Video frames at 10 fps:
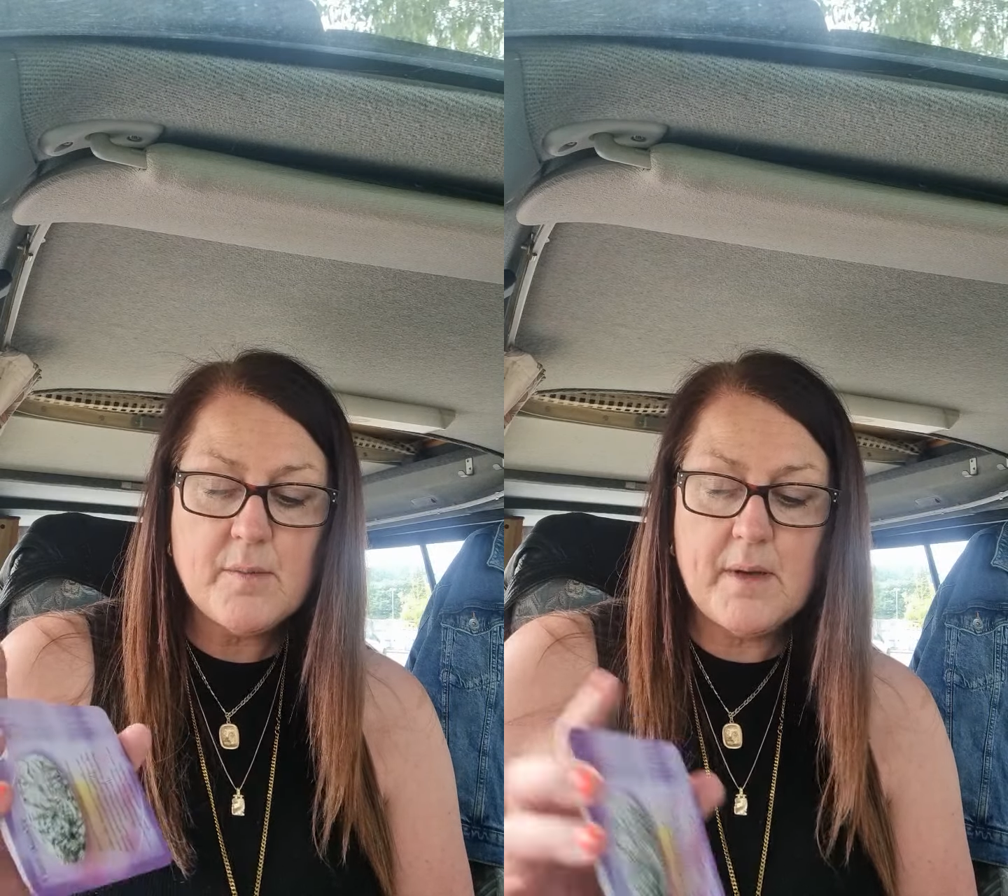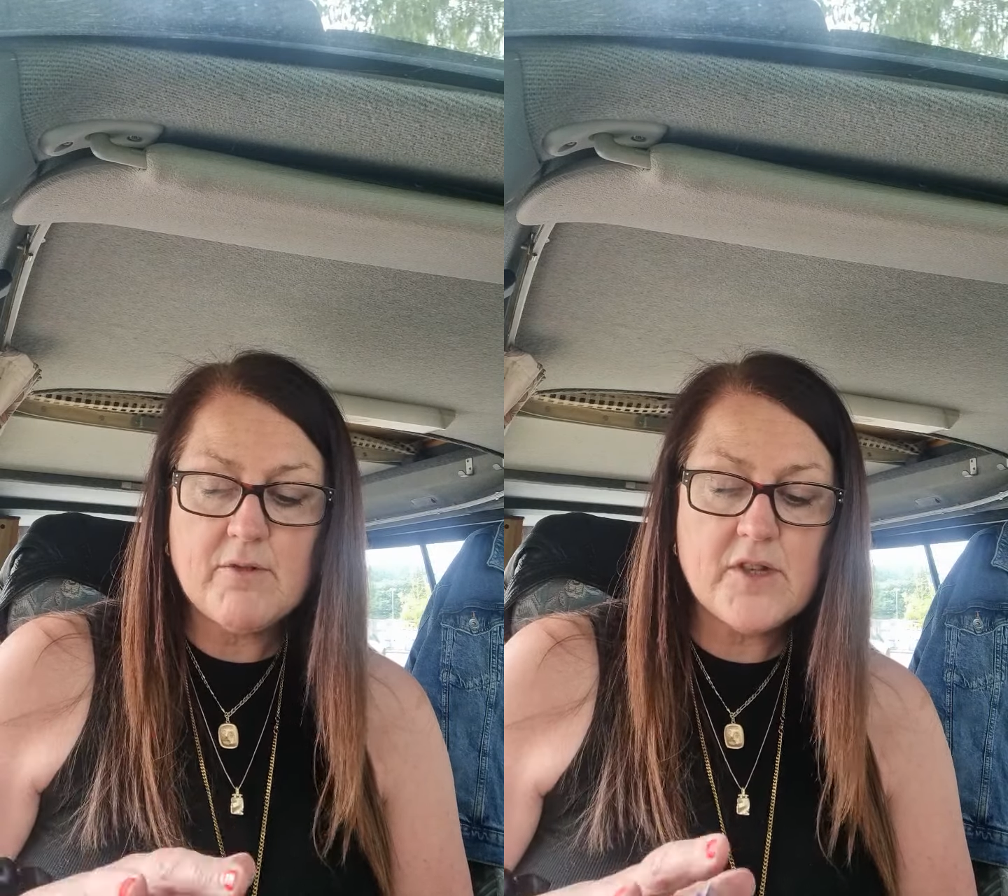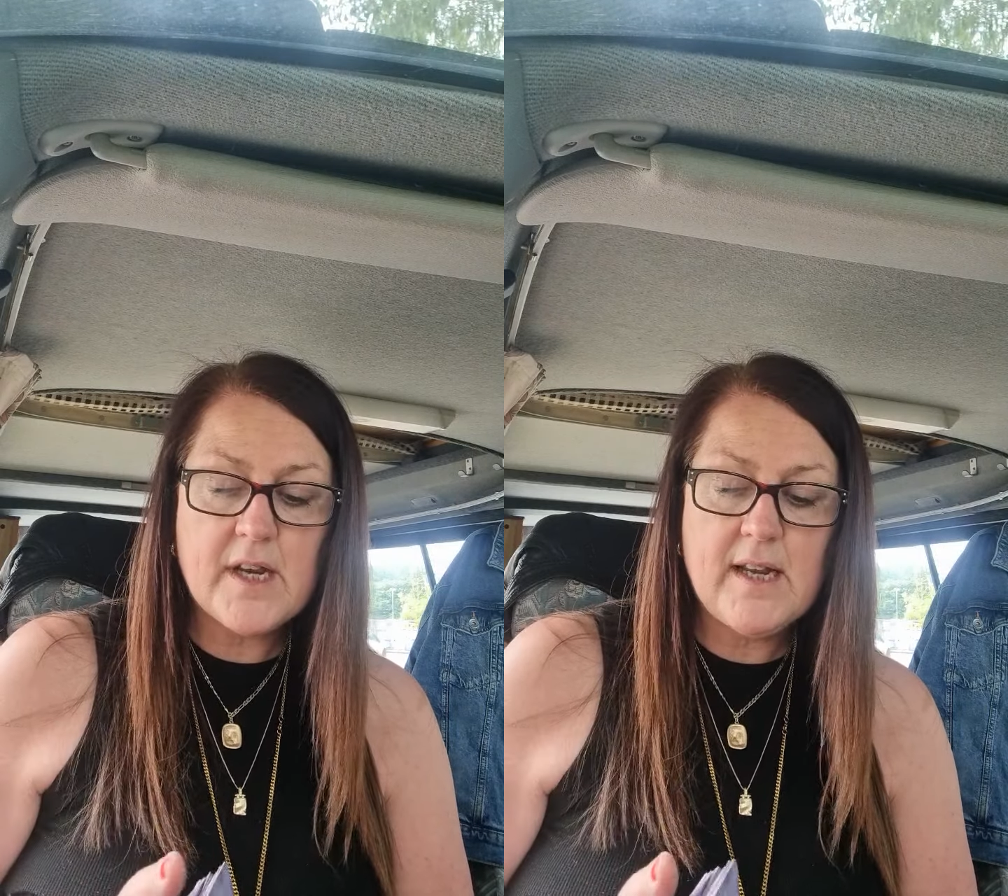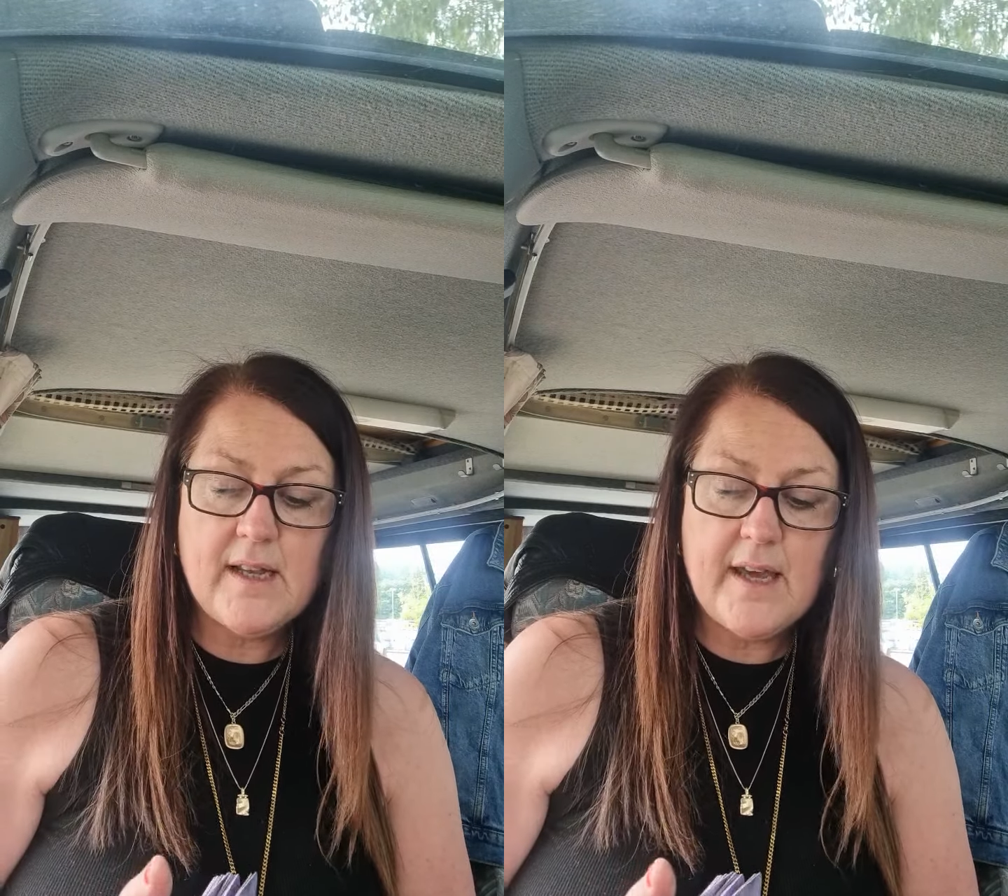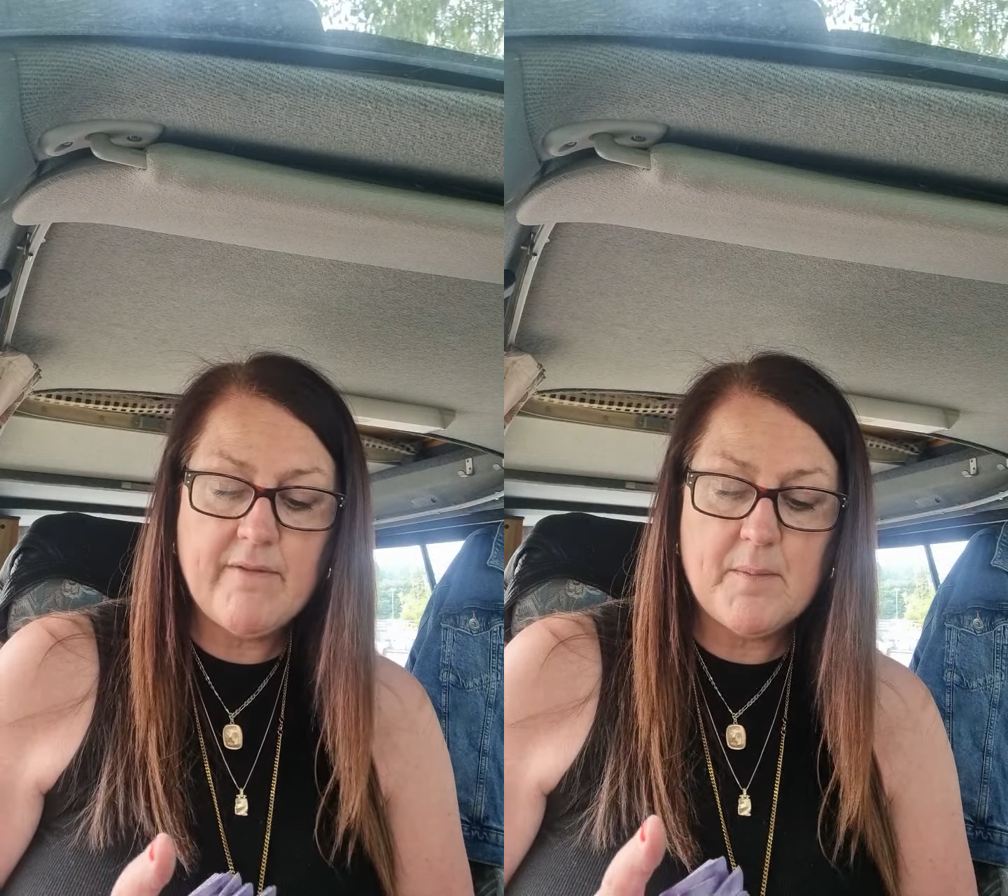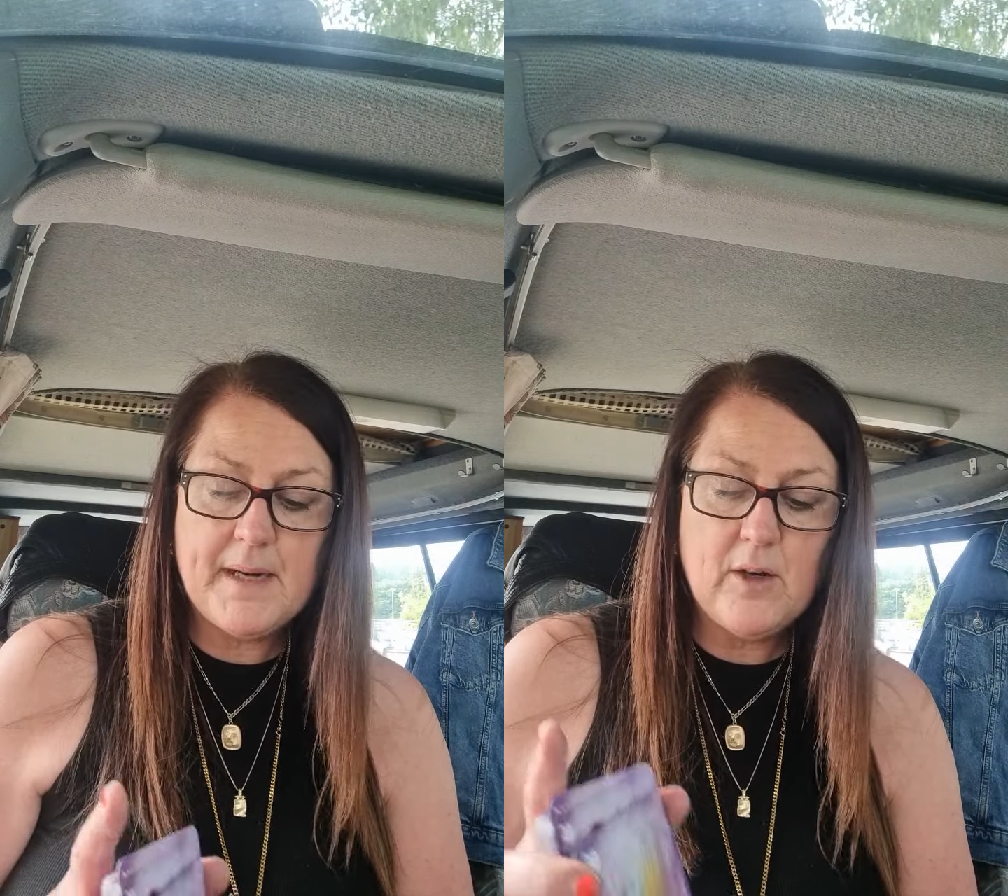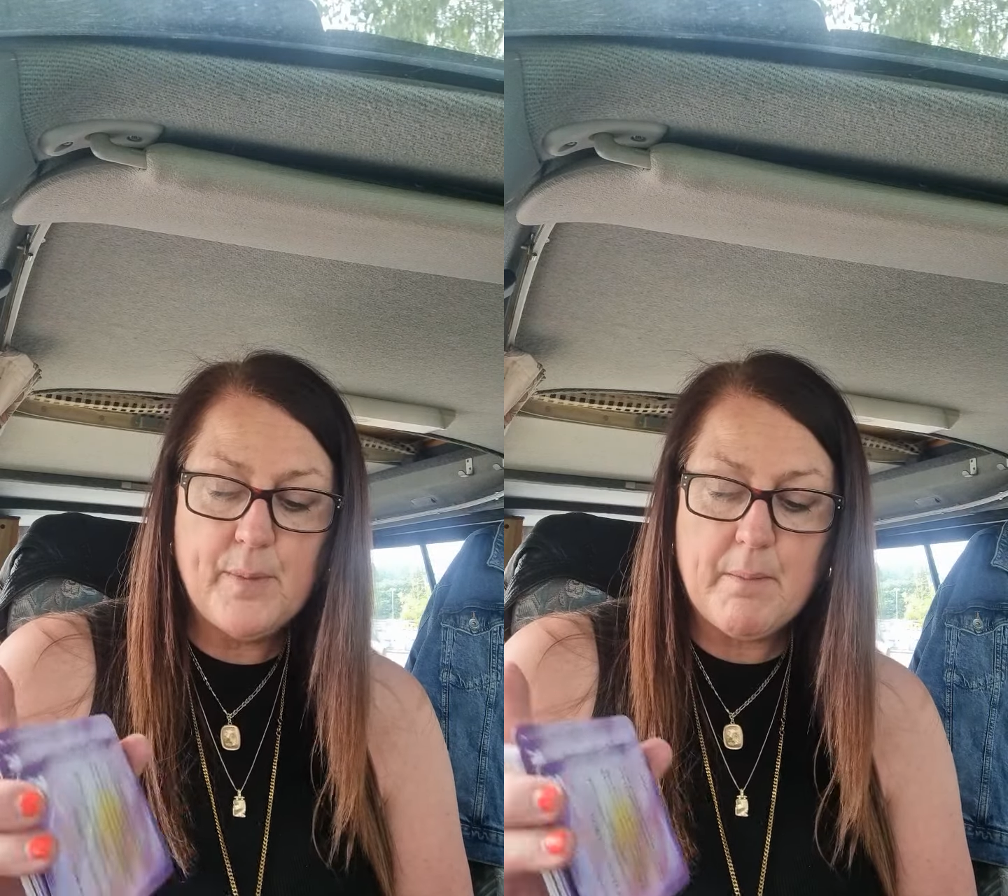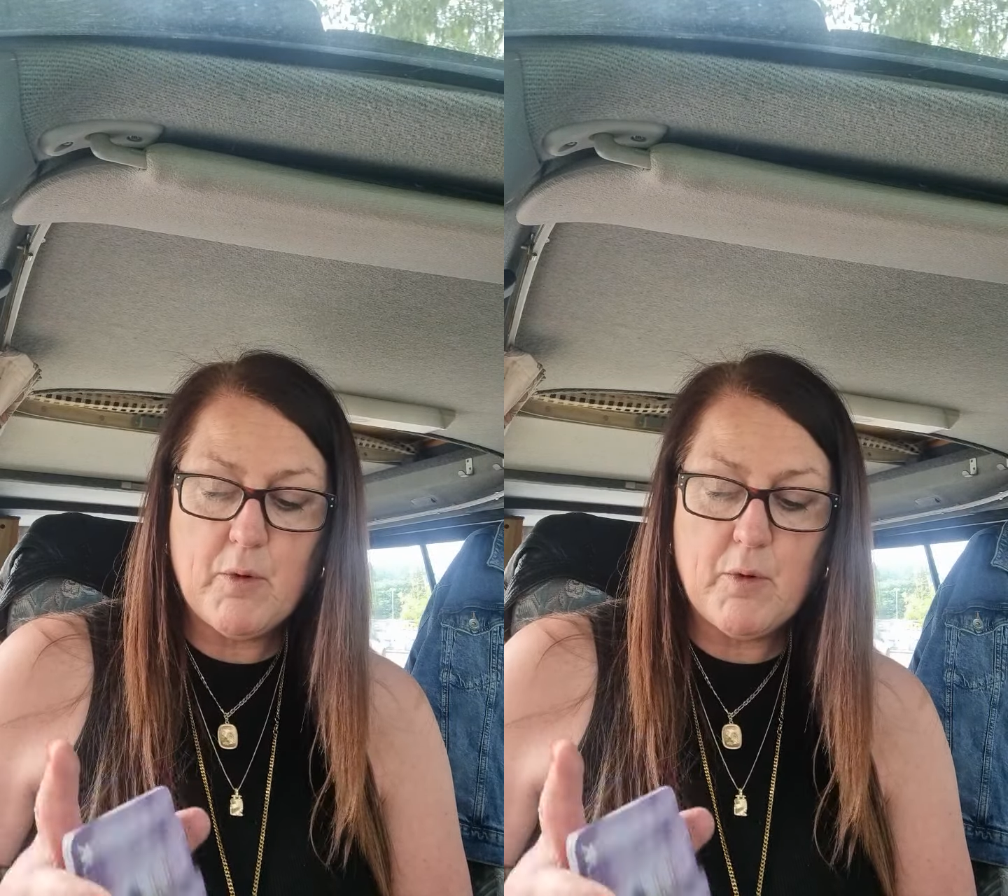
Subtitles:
but I'm just going to give them a little bit